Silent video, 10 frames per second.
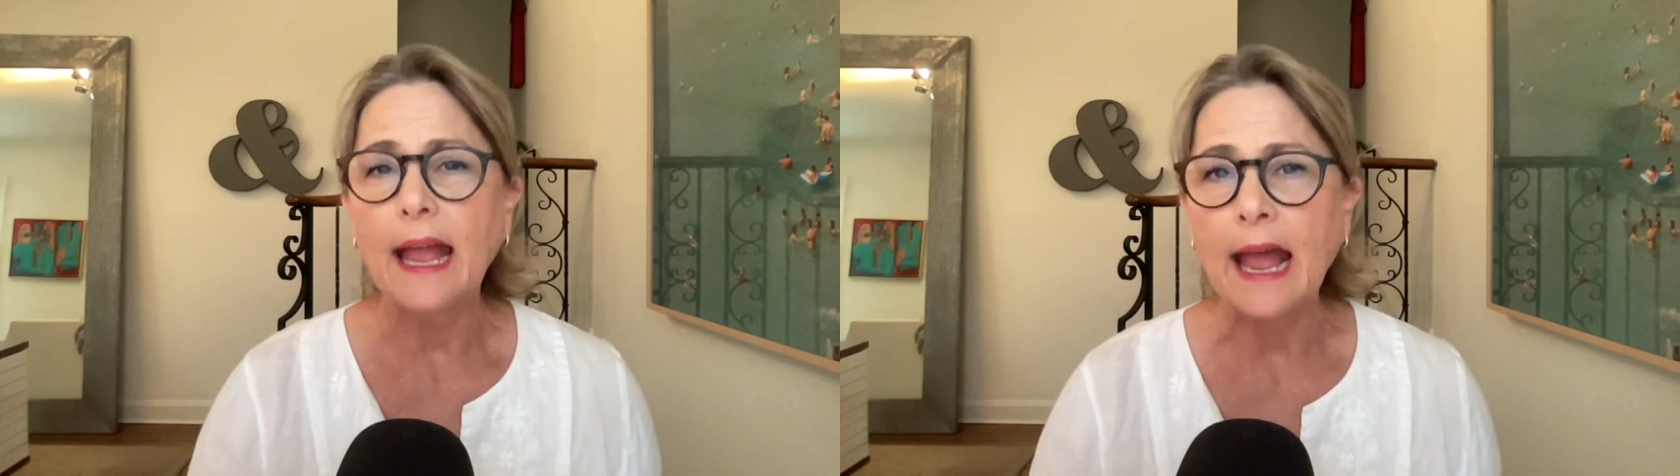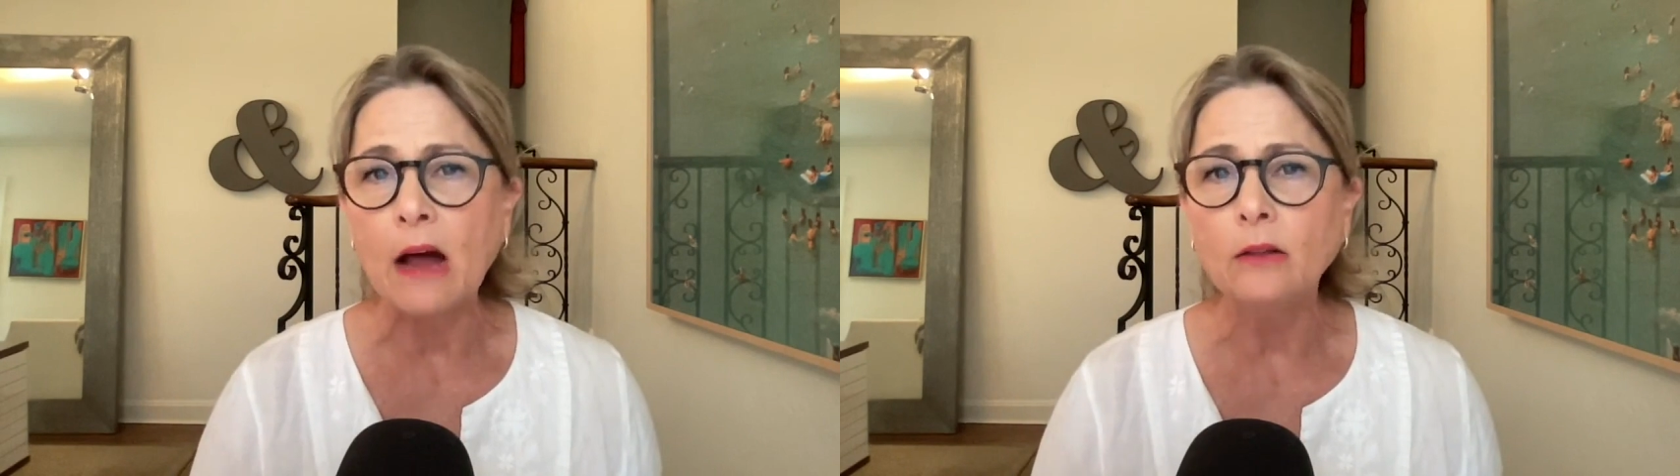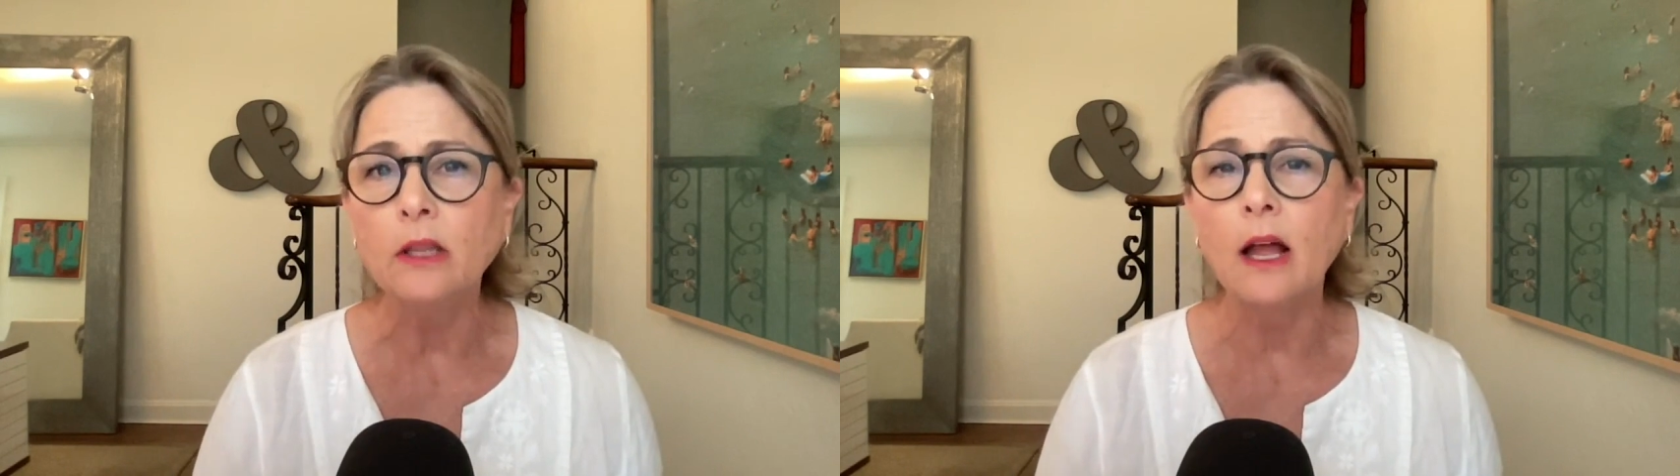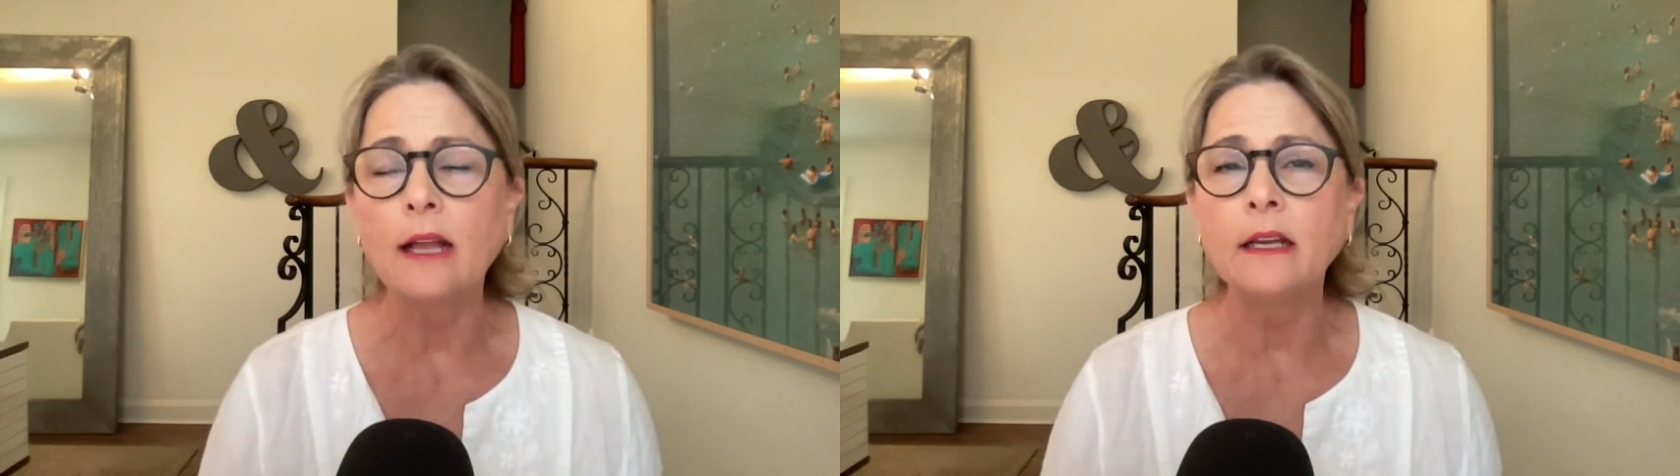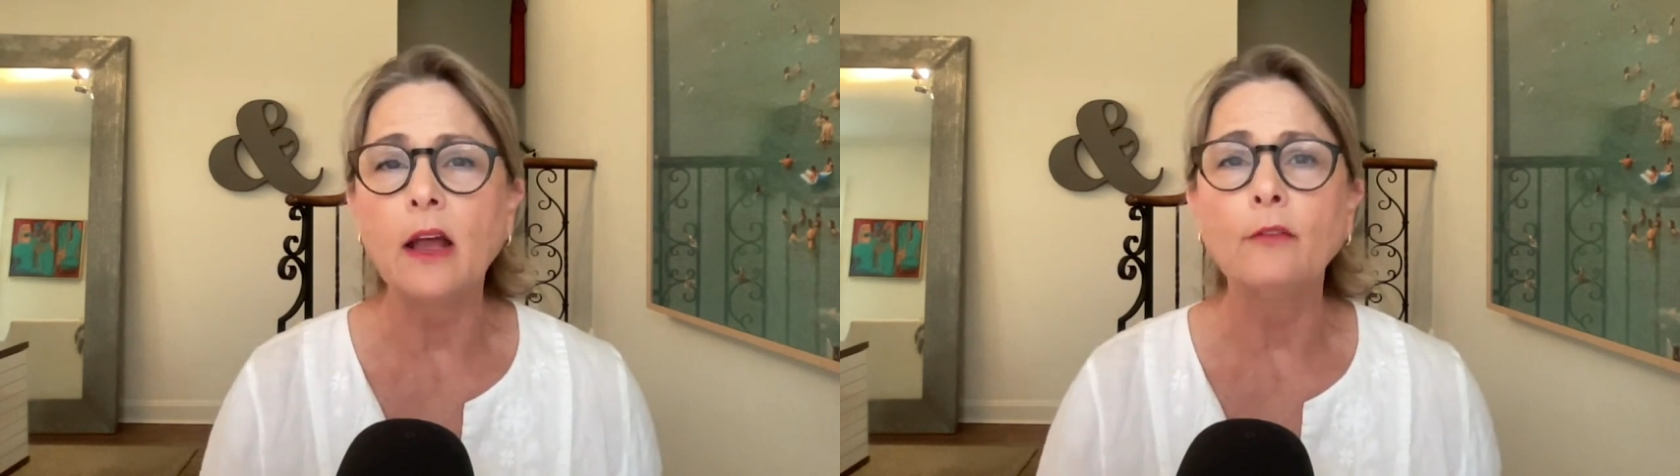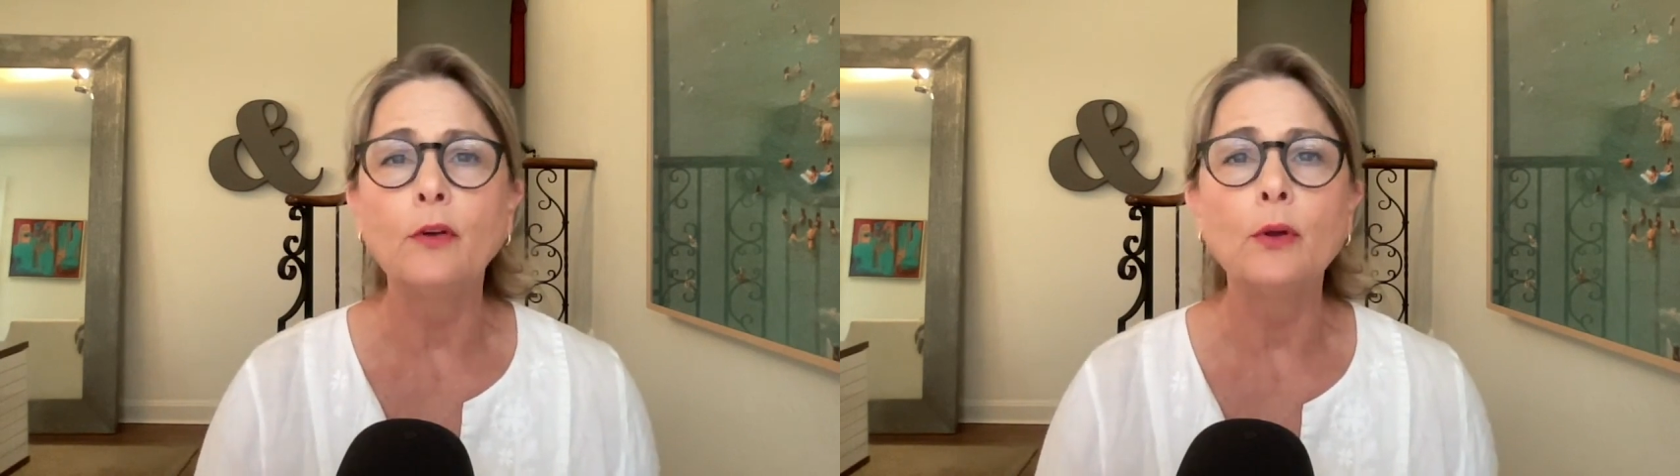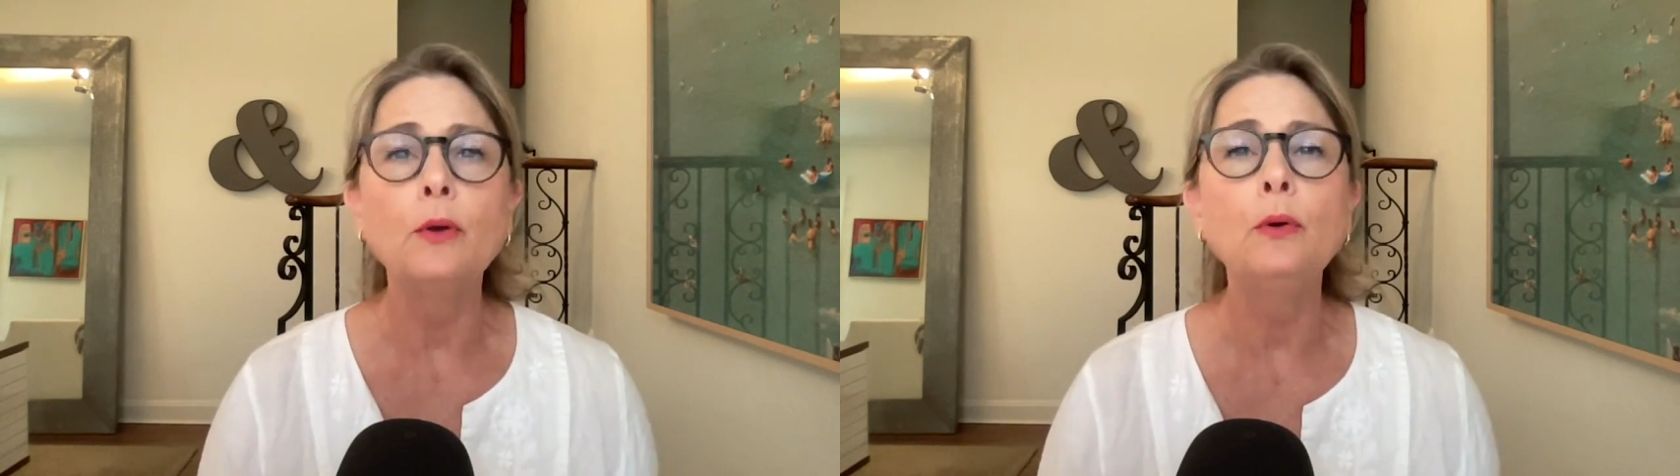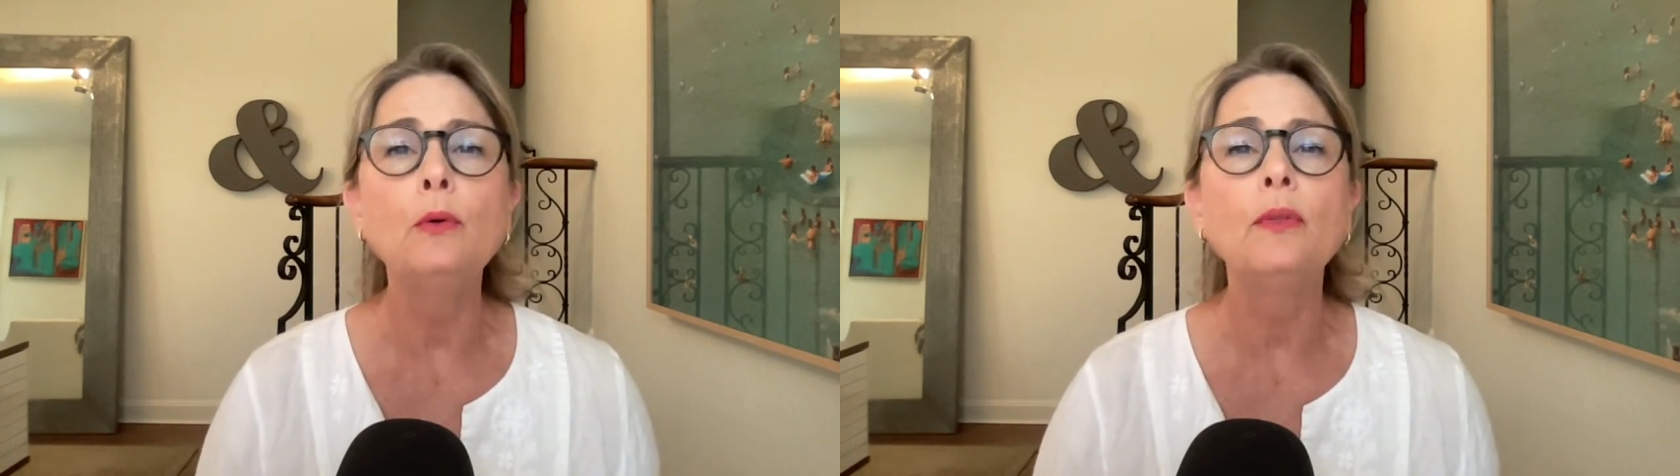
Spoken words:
outline of who